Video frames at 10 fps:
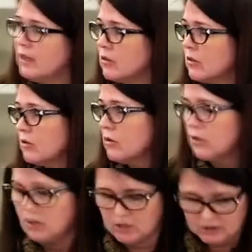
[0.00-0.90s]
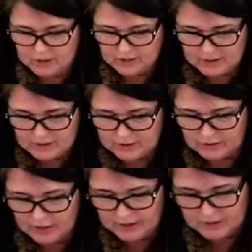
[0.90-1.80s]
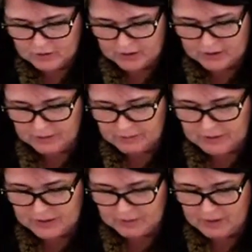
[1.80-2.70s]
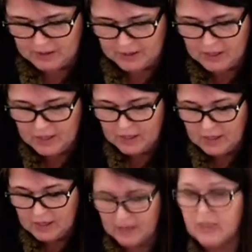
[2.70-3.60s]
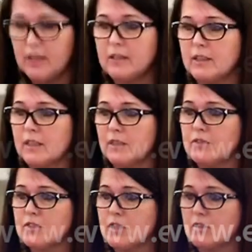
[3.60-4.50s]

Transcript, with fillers: would have been sufficient had you not added these